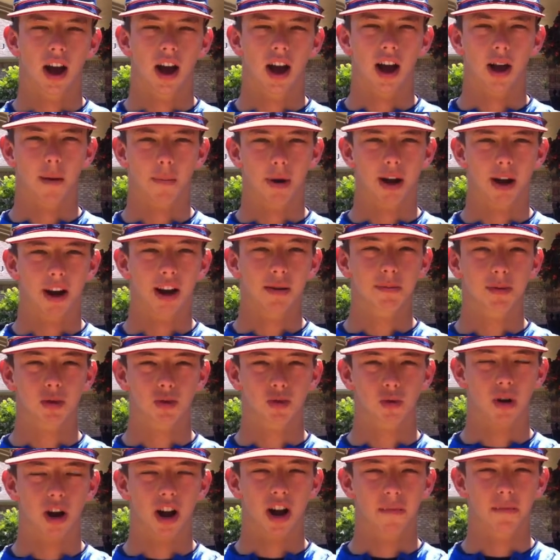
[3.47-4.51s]
Hi, my name
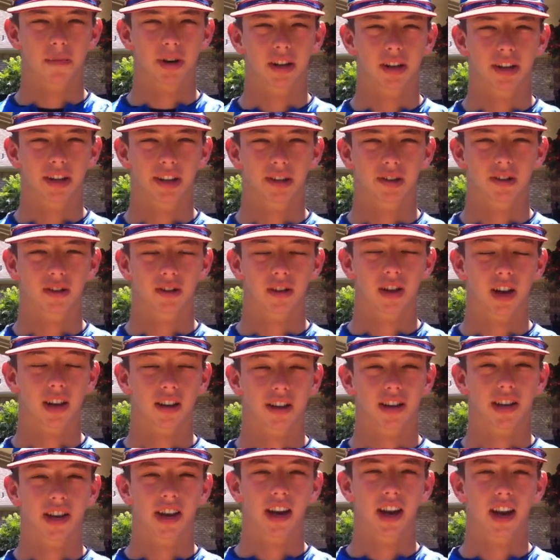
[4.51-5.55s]
is Ryan McNeil,
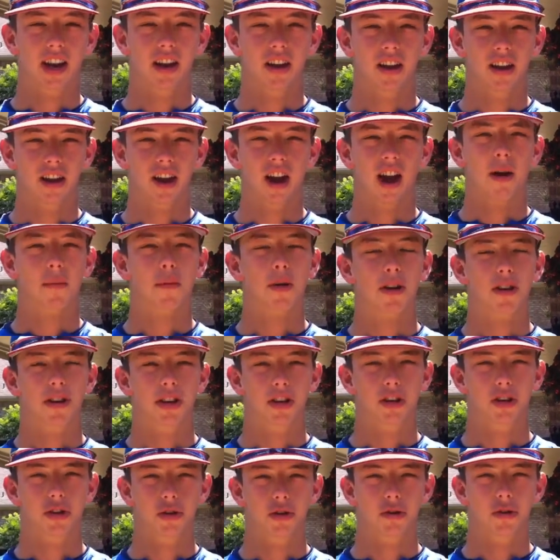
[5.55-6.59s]
and today I'm going to
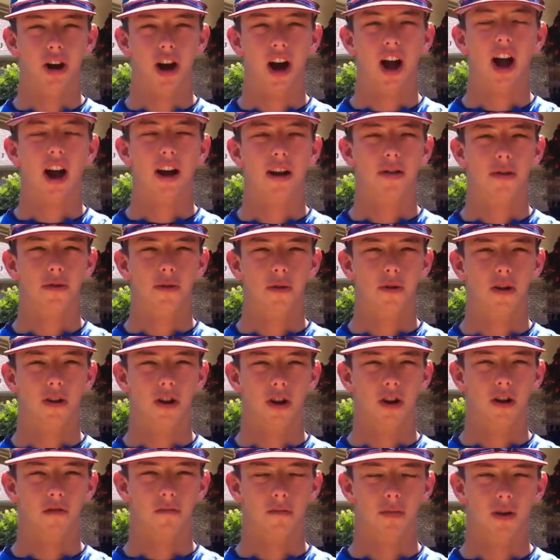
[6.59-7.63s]
teach you how to throw a
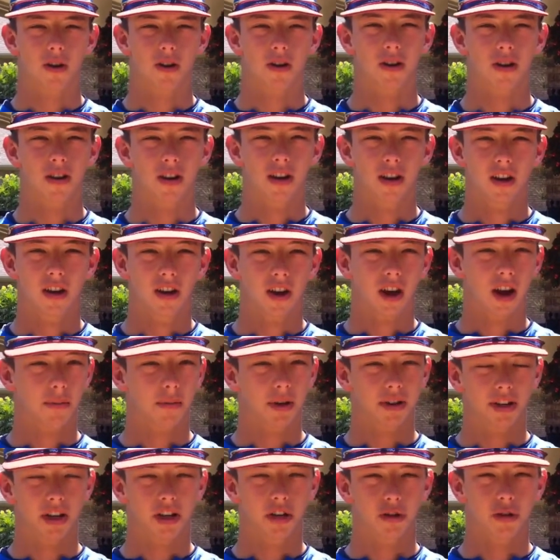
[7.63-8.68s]
curveball. I'm
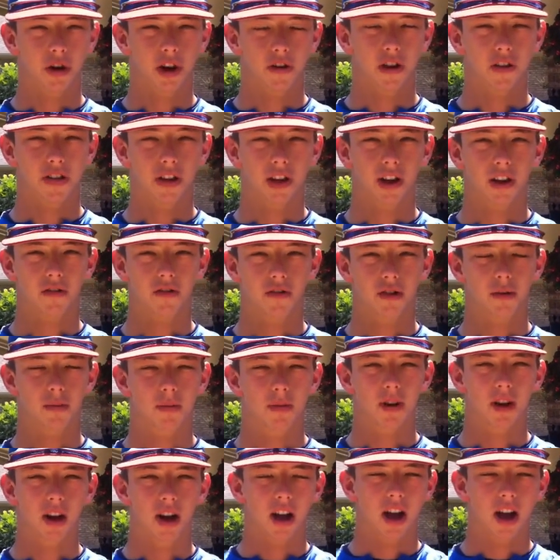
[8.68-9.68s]
going to teach you everything from